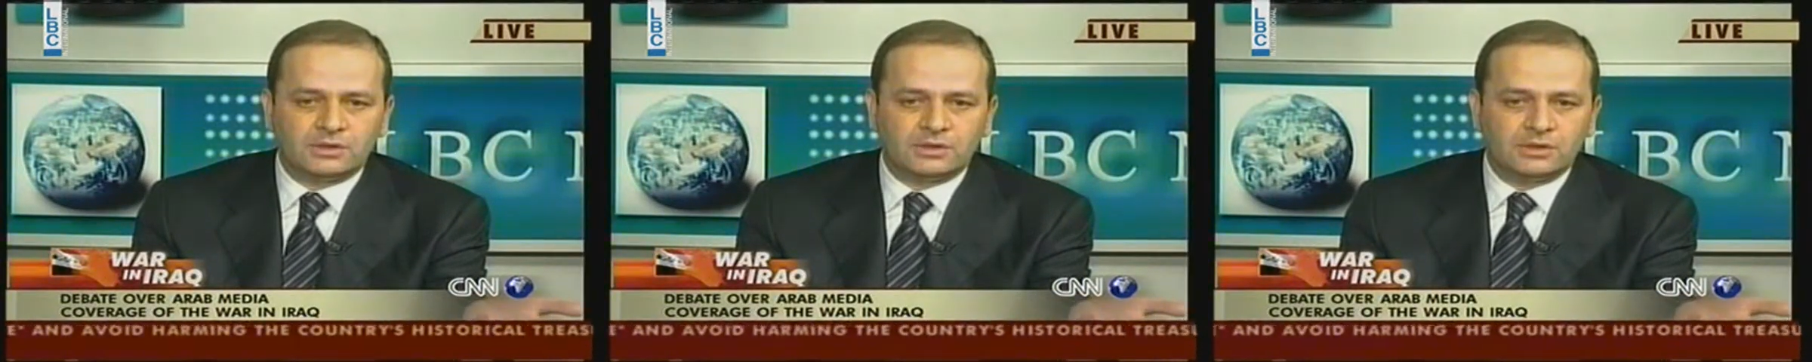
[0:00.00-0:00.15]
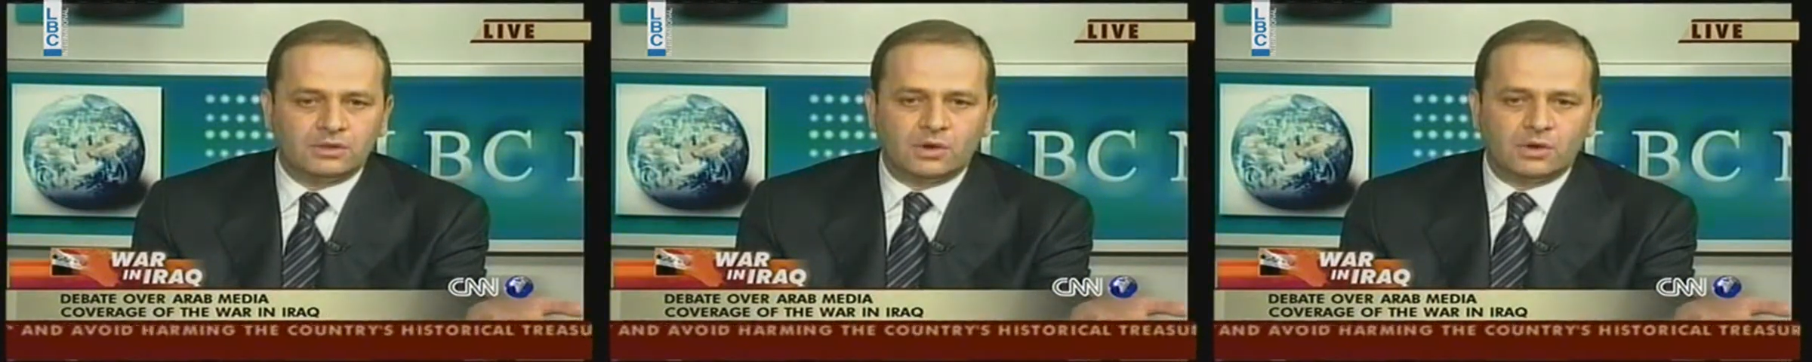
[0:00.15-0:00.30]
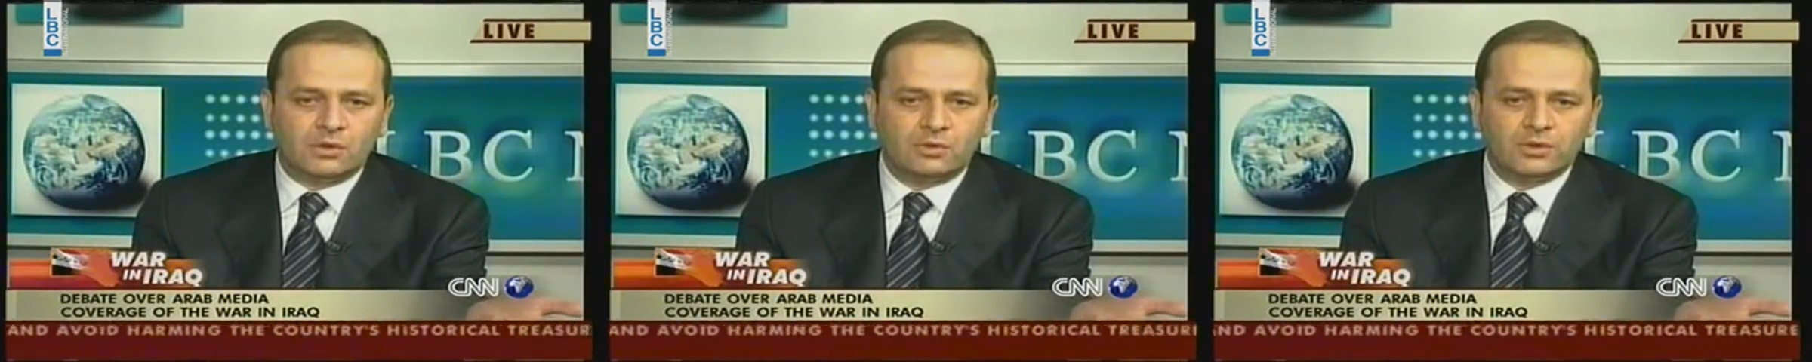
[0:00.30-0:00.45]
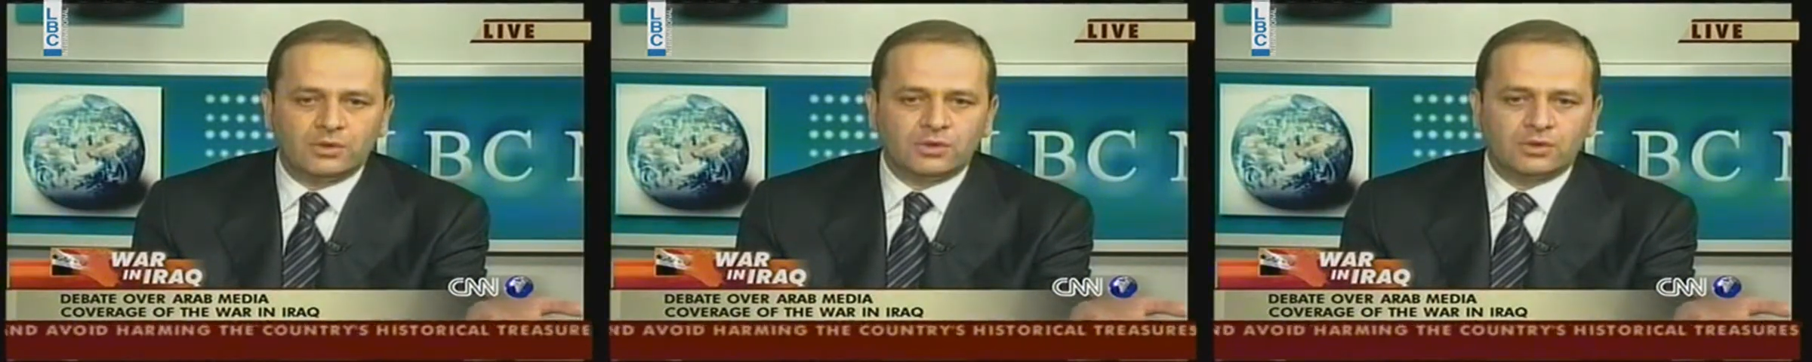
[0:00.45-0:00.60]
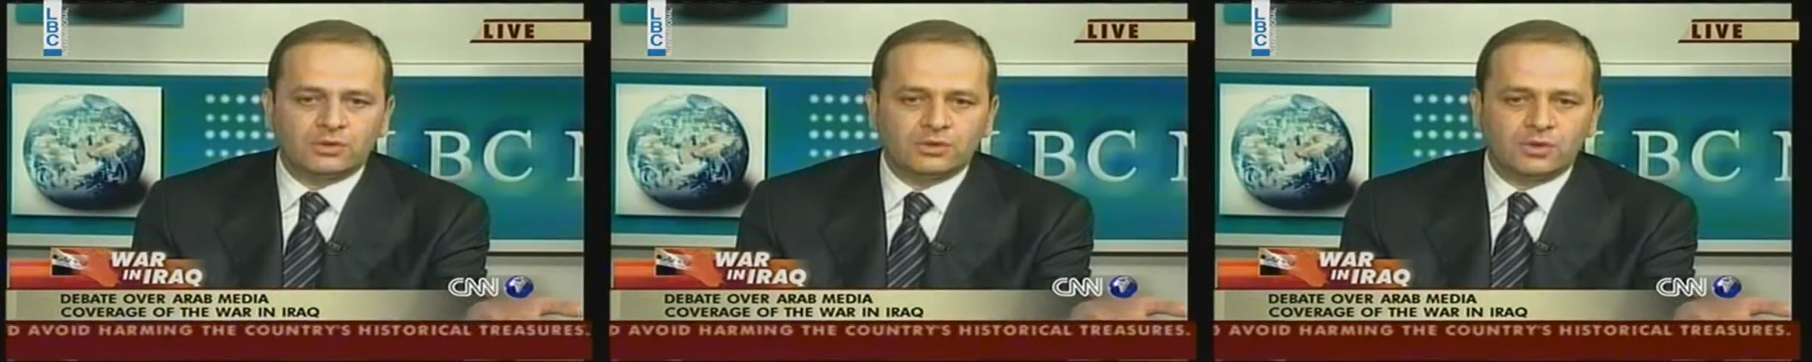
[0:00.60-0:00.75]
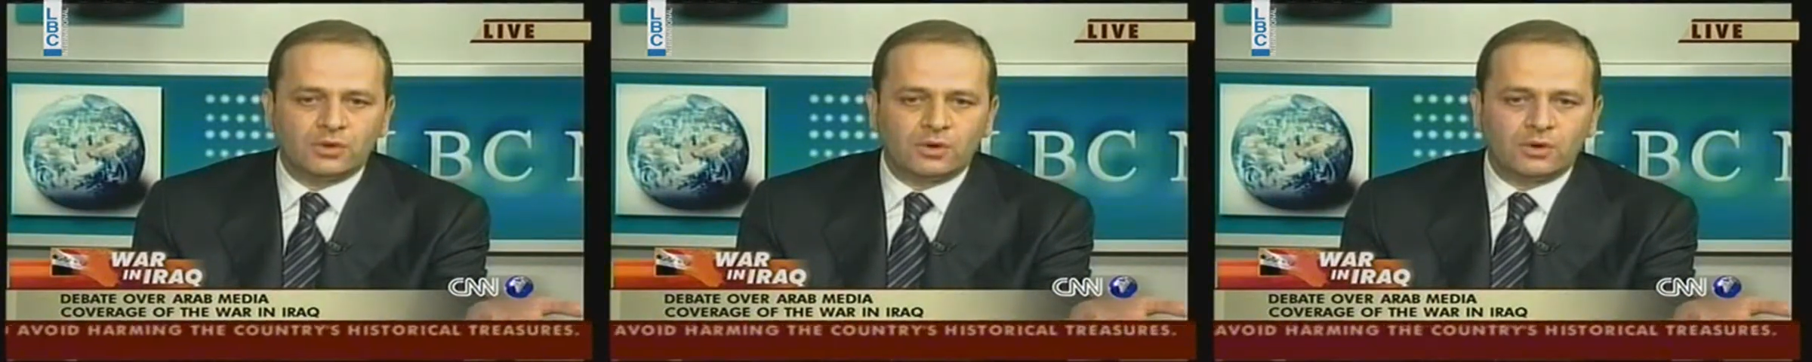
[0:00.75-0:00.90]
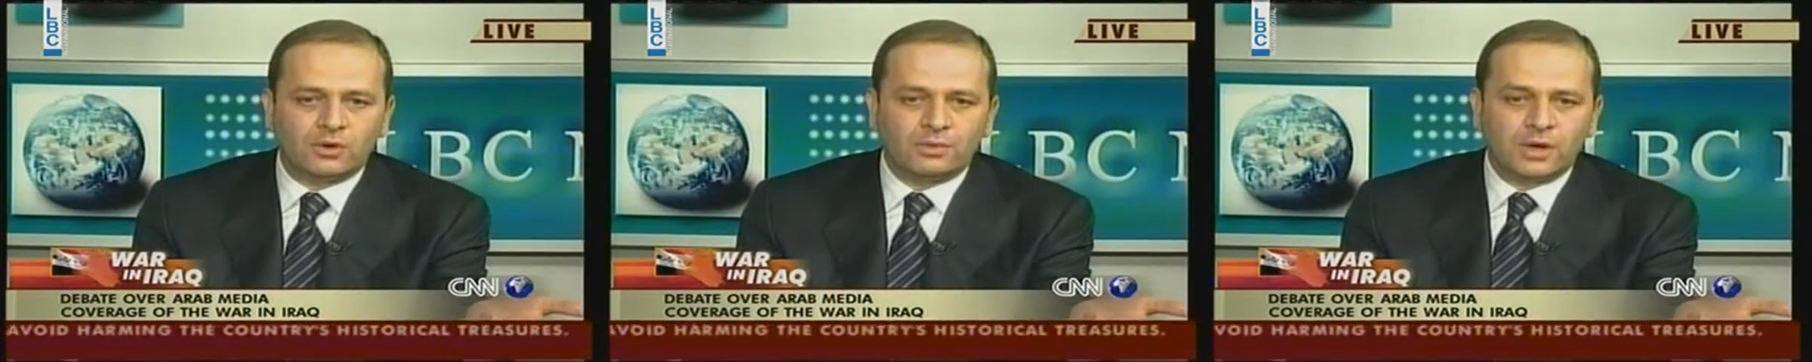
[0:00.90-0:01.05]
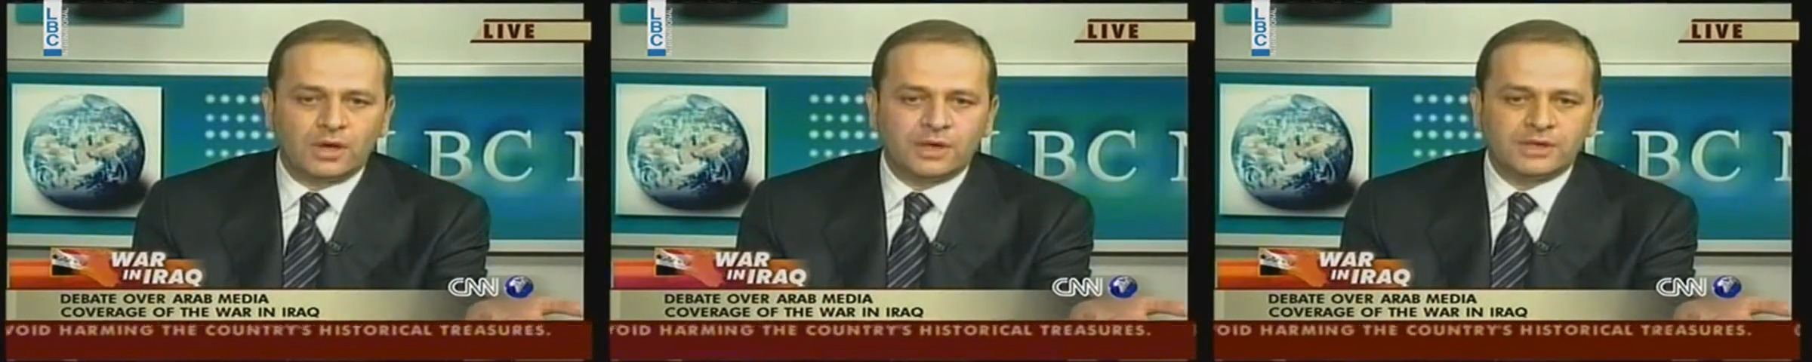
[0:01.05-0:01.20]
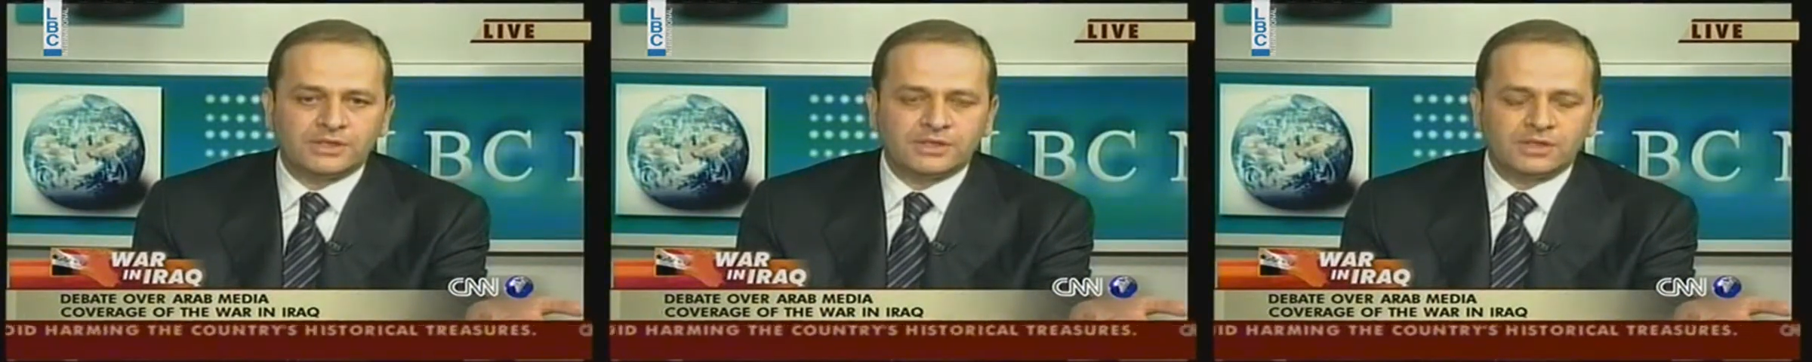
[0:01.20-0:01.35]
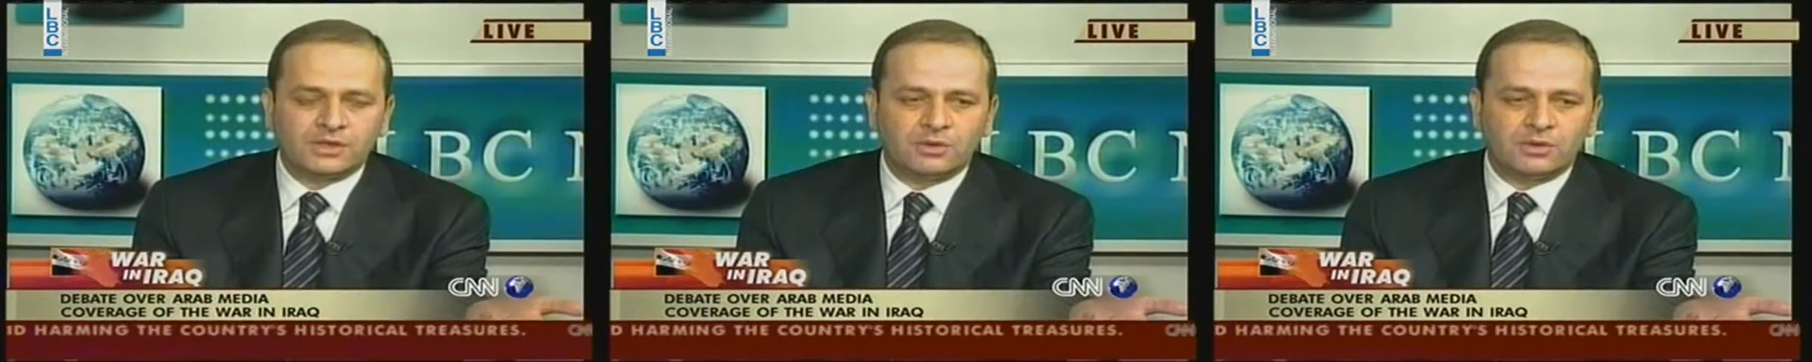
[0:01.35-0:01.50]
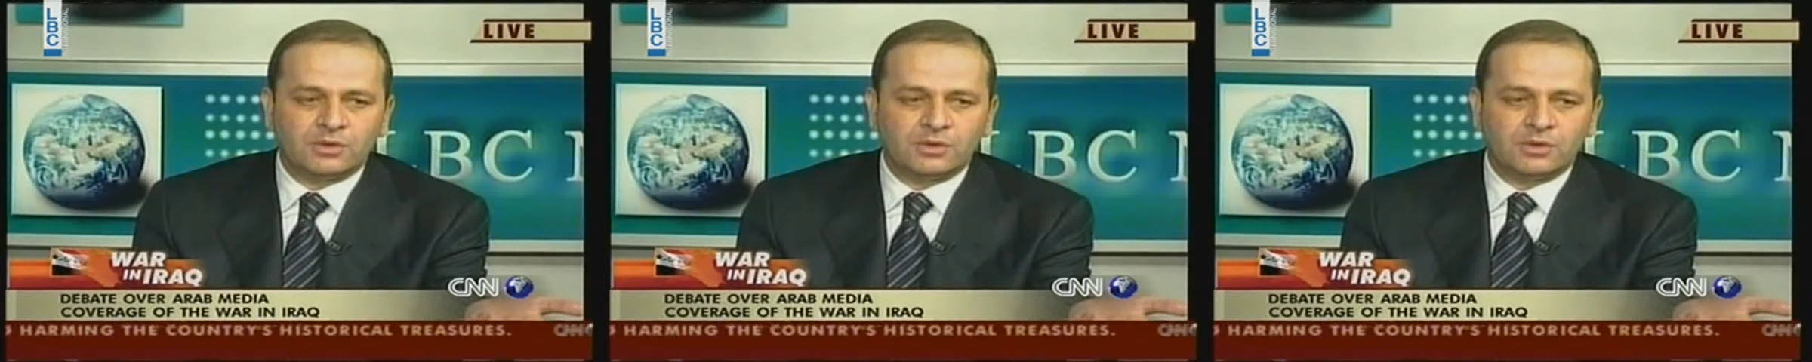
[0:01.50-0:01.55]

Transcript: no, we don't know about anything